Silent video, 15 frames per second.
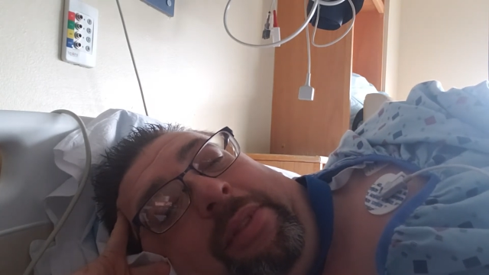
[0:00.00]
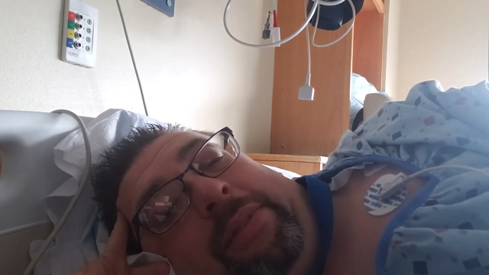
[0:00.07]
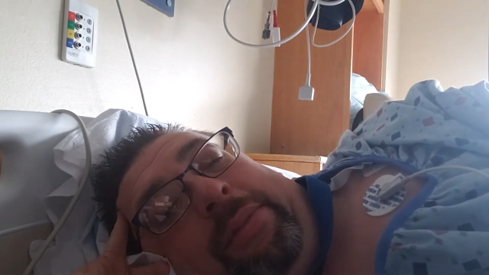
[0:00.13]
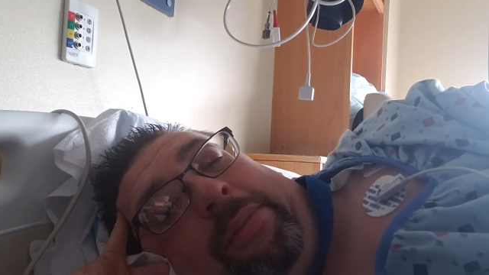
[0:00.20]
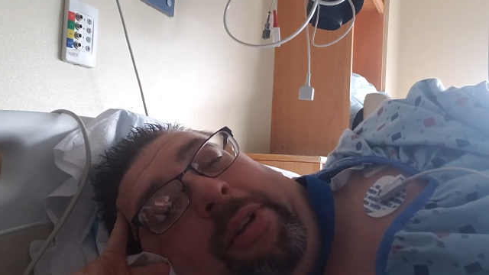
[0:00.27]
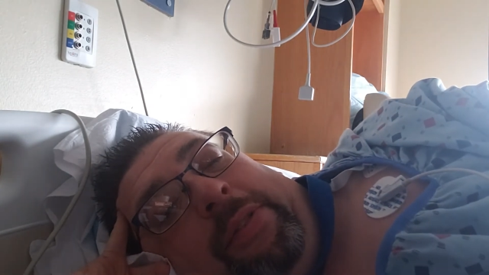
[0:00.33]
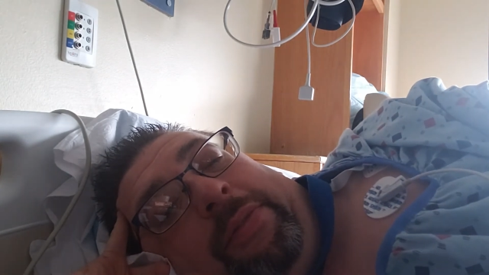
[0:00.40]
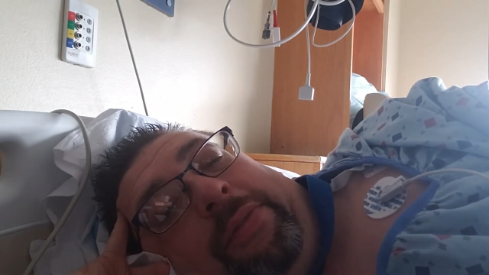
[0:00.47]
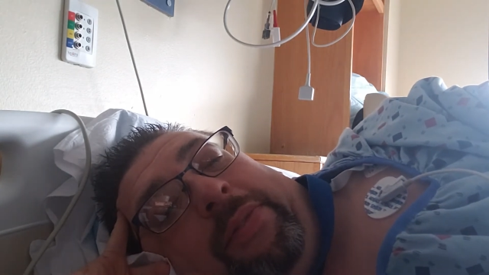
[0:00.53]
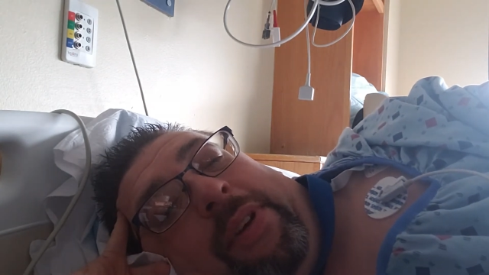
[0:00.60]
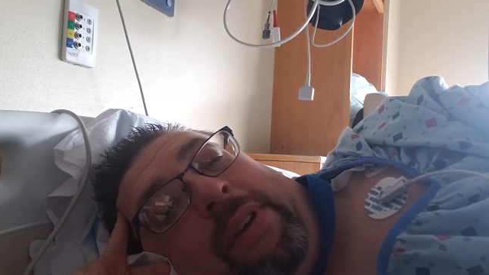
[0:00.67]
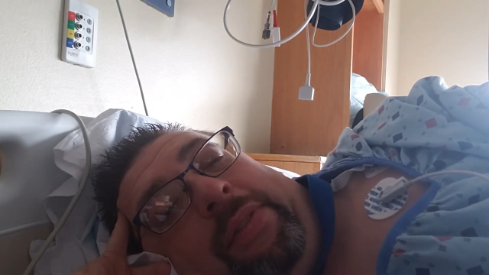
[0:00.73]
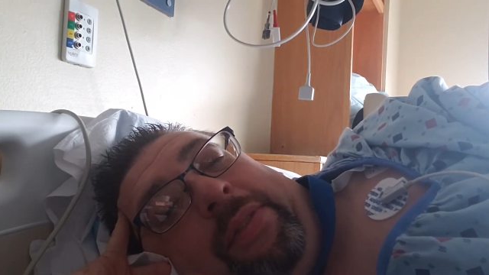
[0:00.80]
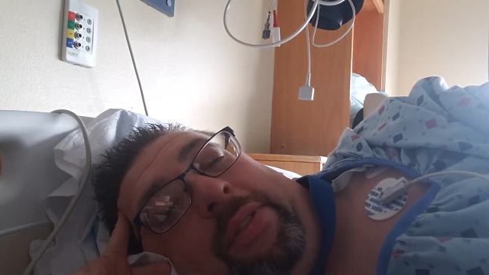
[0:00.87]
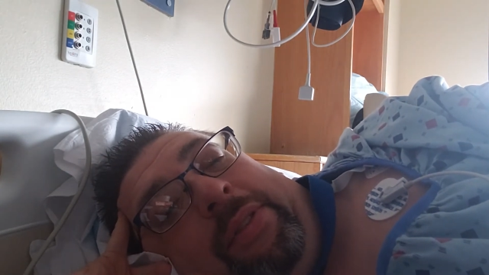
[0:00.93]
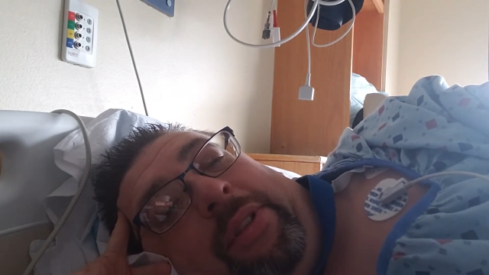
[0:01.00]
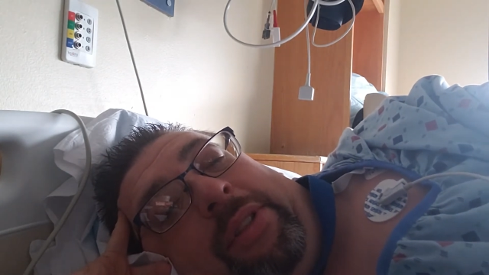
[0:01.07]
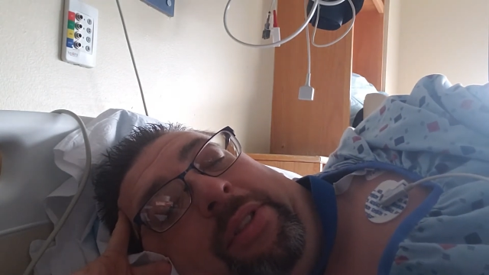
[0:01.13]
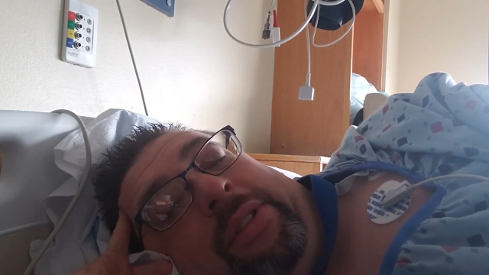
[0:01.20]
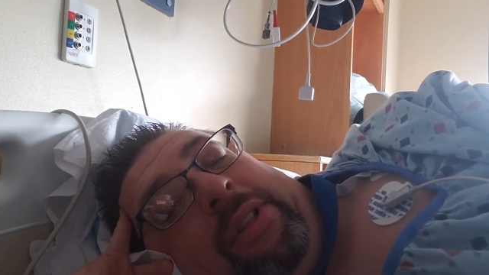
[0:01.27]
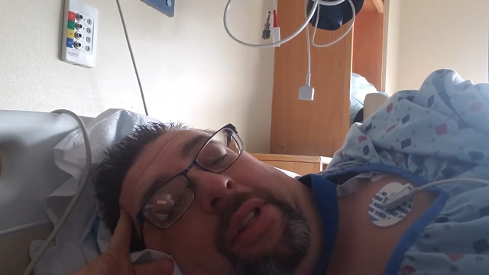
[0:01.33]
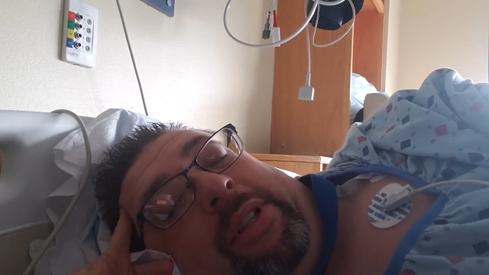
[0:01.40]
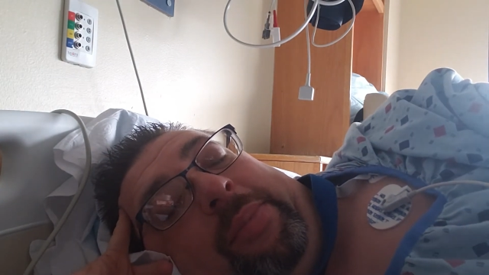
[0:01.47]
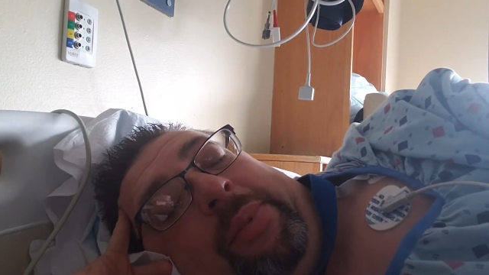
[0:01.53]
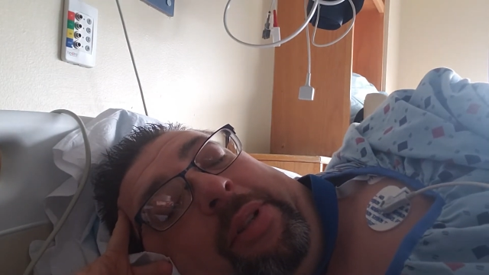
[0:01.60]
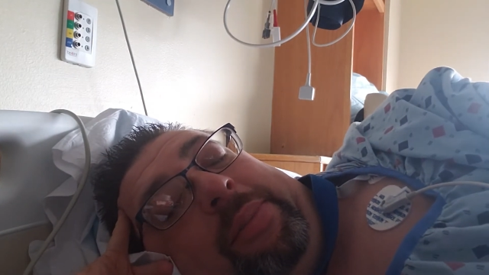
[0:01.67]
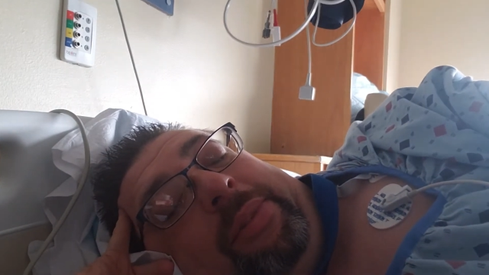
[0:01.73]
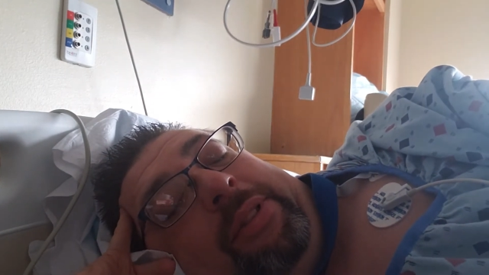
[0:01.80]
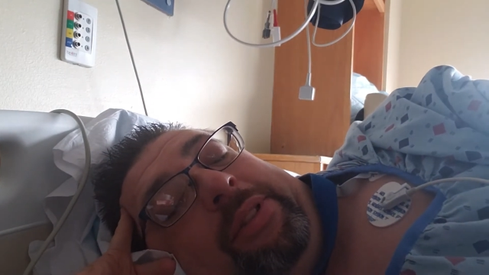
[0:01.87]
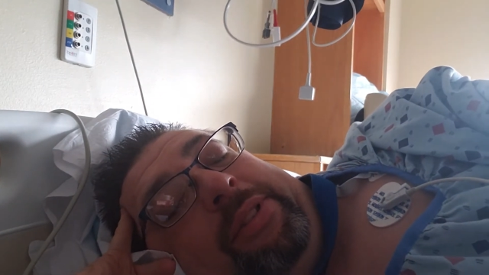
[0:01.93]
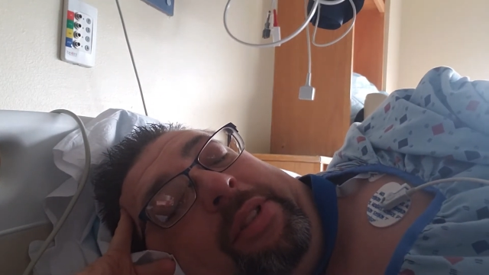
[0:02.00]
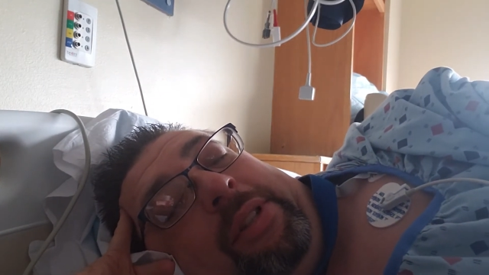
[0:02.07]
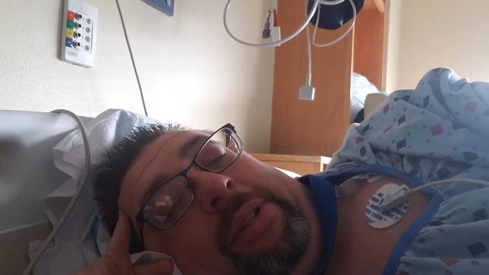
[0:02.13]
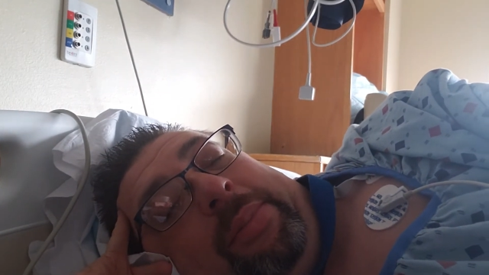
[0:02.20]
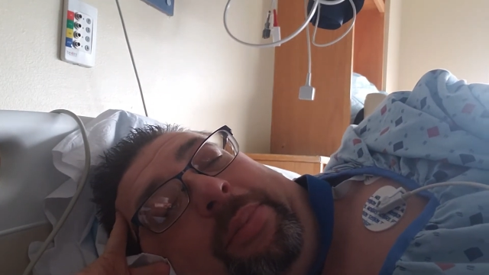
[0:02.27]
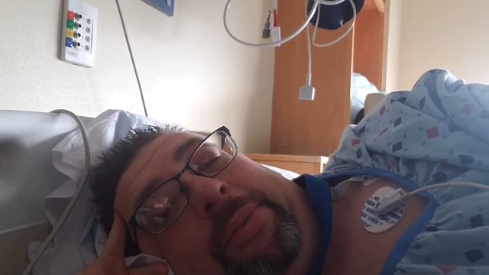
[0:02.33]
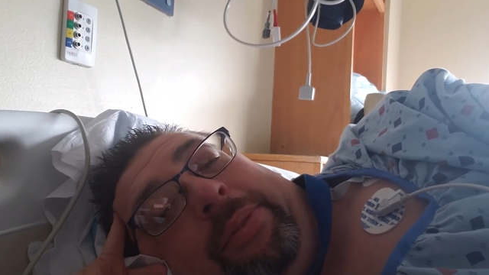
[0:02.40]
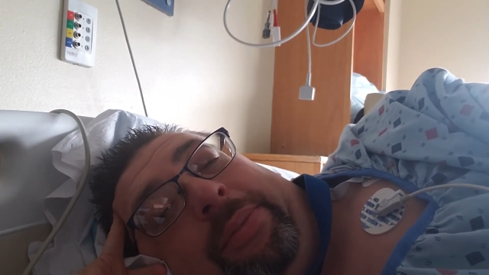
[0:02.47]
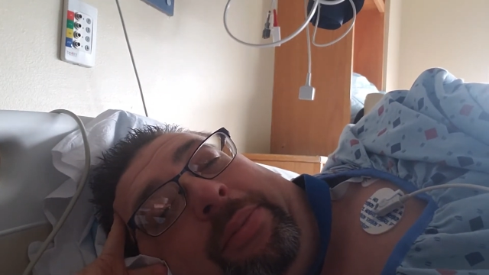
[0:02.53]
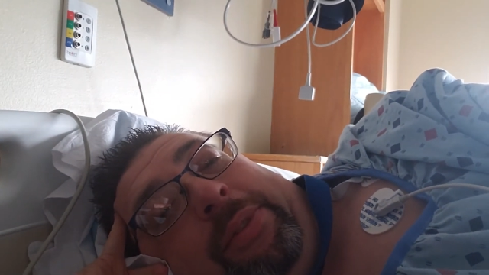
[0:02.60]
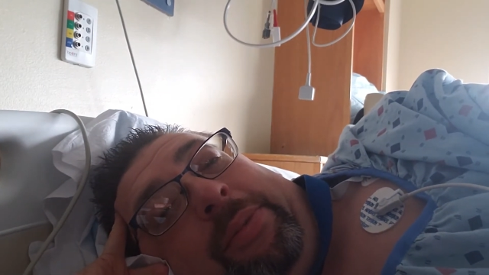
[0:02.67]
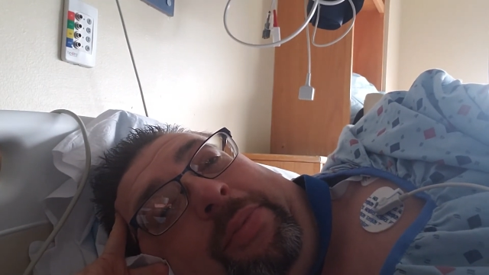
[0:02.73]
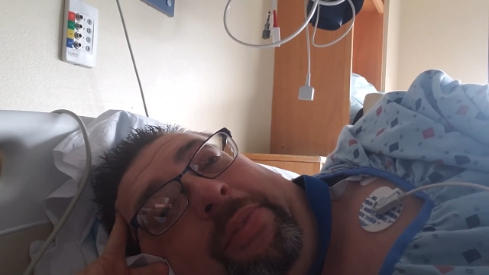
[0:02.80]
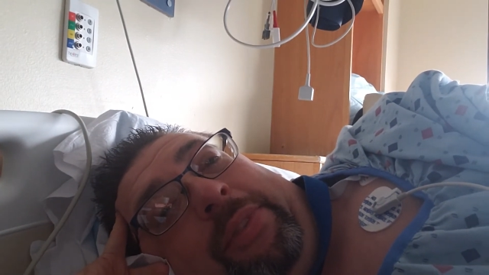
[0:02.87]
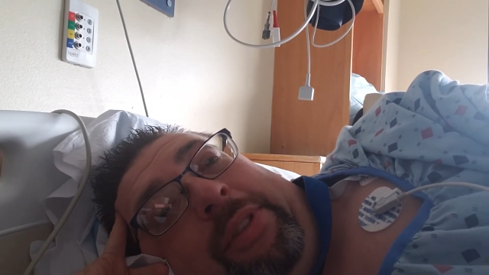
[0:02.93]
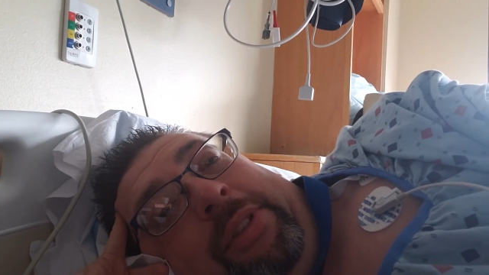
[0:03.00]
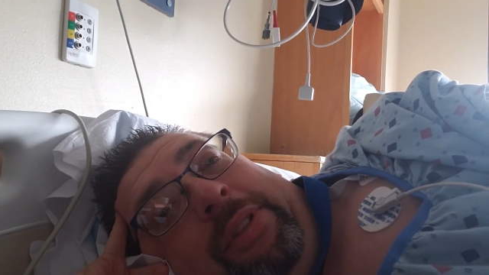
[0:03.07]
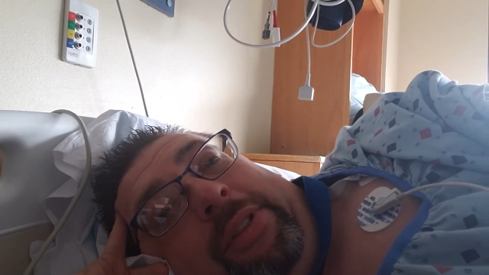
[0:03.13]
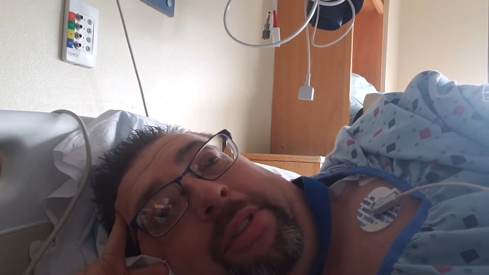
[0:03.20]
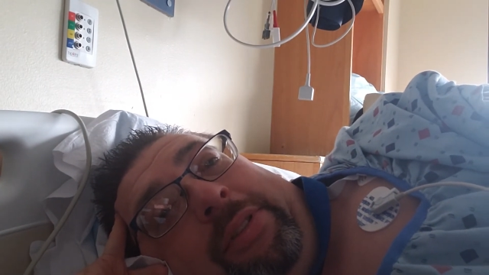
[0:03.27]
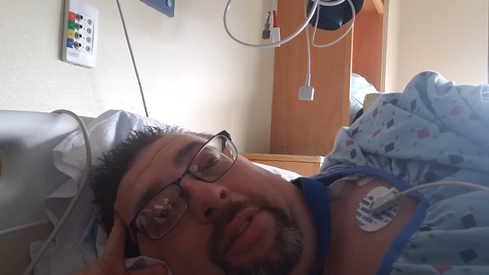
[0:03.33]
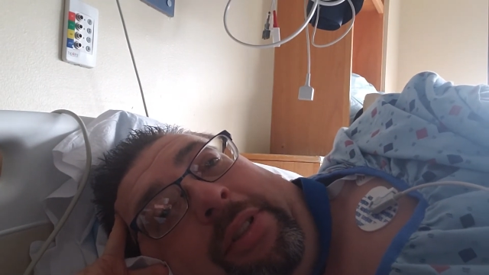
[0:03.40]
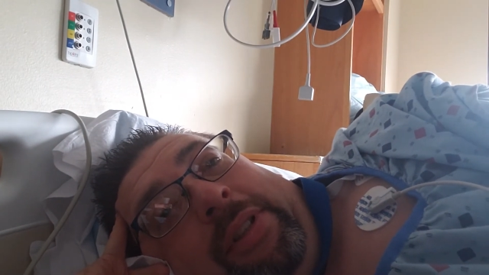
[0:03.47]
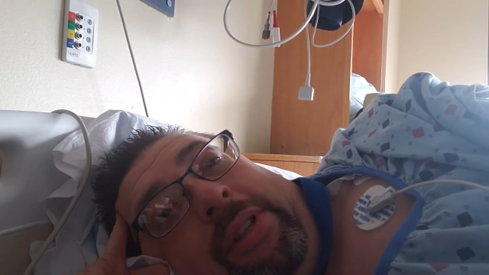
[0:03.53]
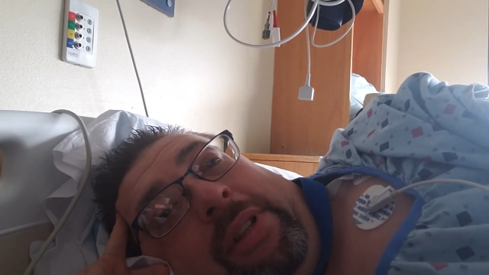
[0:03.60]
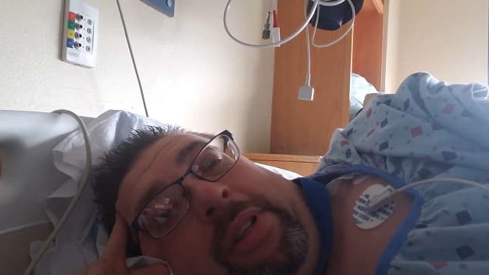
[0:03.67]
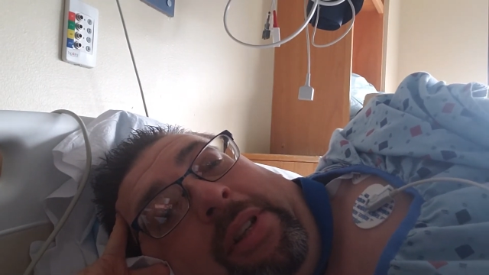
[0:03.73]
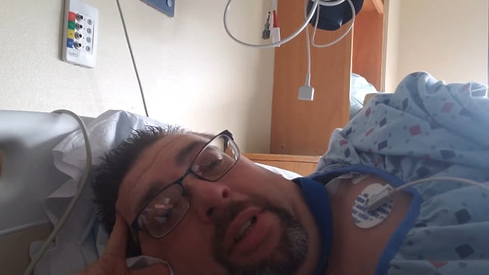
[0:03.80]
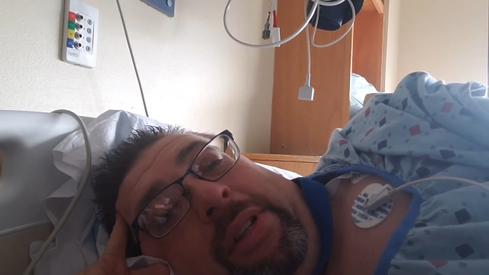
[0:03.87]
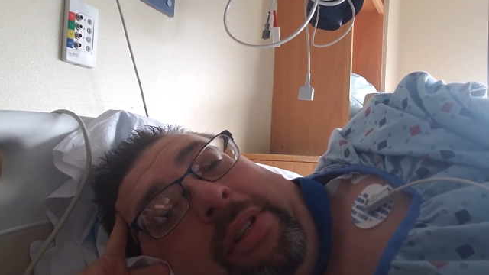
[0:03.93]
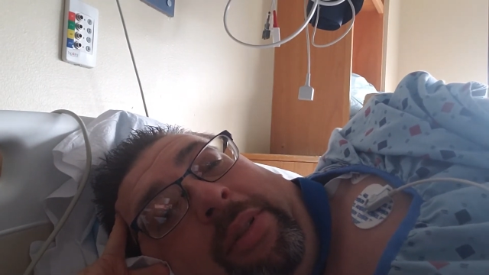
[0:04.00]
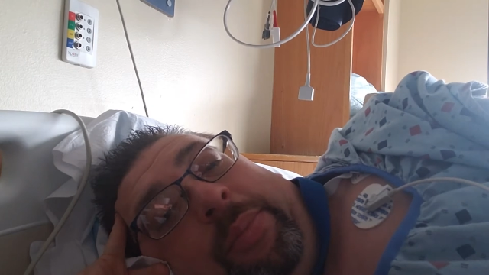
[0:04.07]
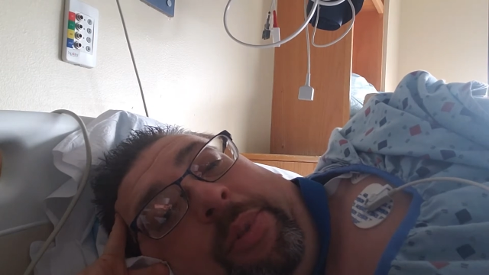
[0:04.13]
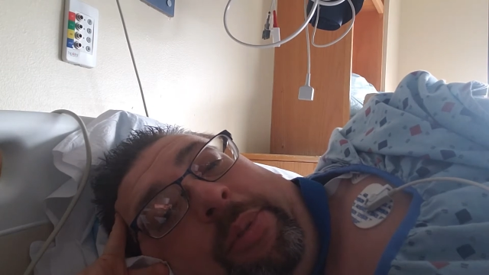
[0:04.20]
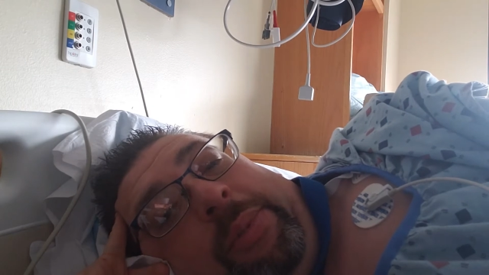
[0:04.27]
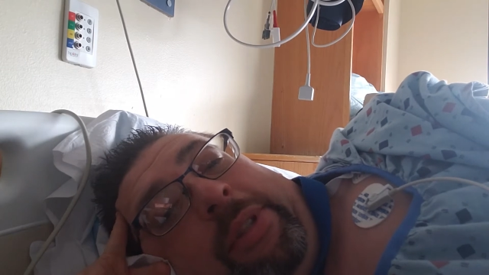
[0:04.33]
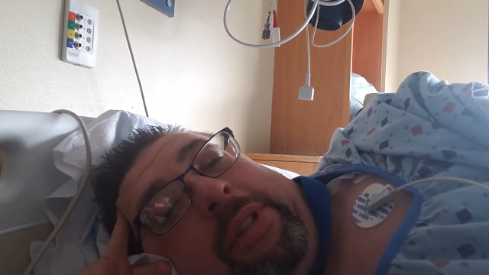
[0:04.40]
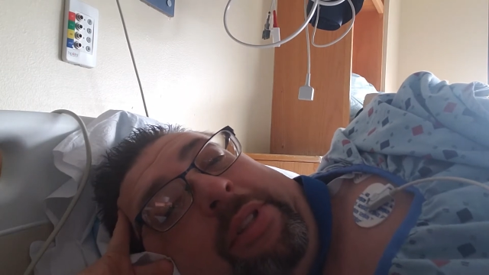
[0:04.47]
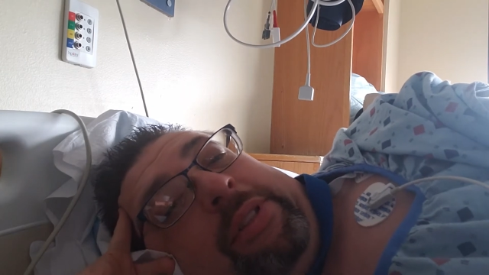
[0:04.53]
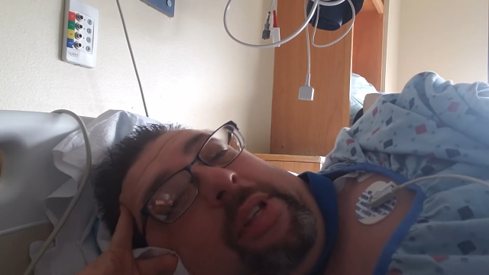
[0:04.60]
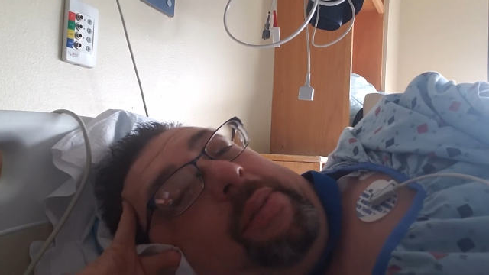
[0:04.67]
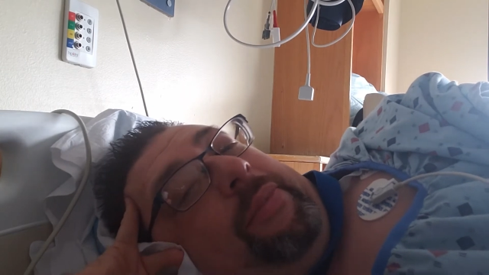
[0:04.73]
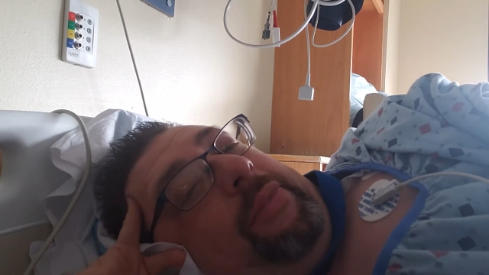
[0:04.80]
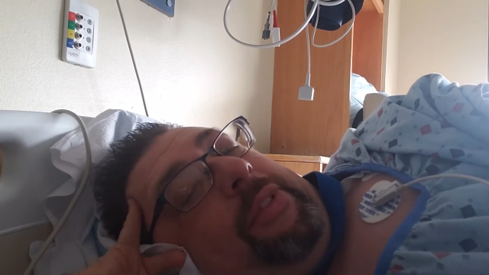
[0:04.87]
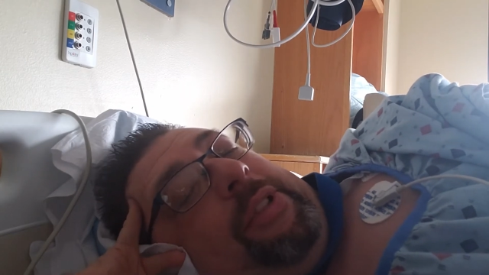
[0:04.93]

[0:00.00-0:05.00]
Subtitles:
[unreadable: no face in view]